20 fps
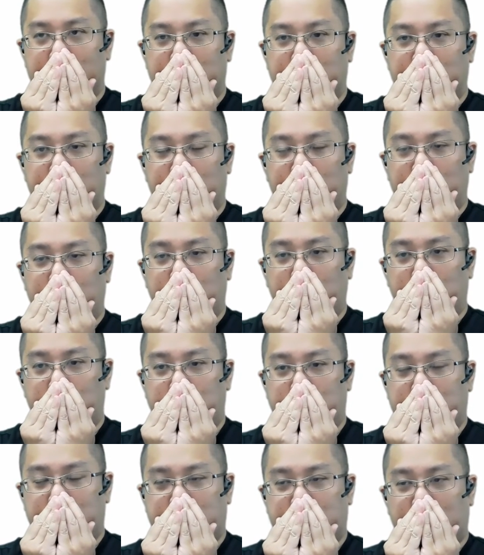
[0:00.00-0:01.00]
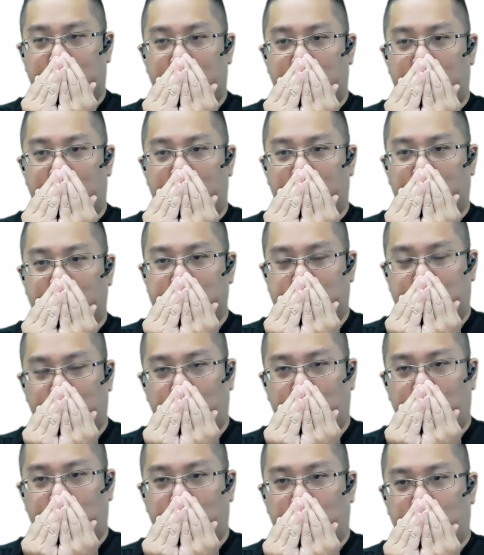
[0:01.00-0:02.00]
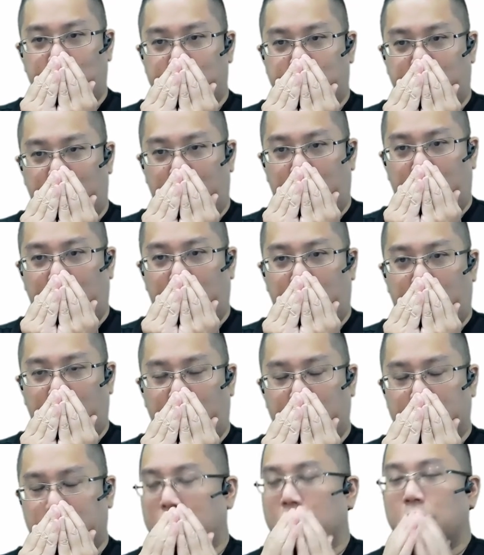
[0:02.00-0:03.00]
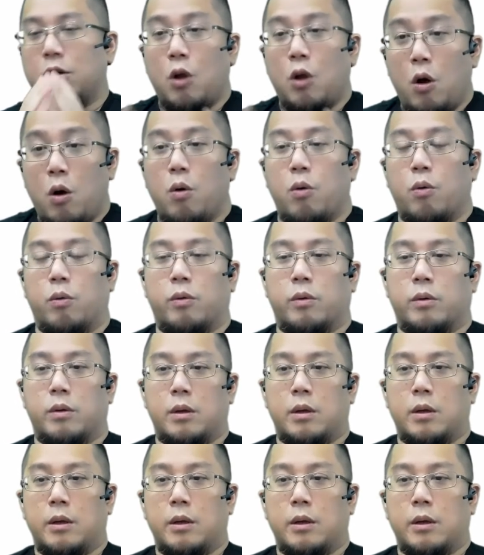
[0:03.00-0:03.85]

you shall do this. No.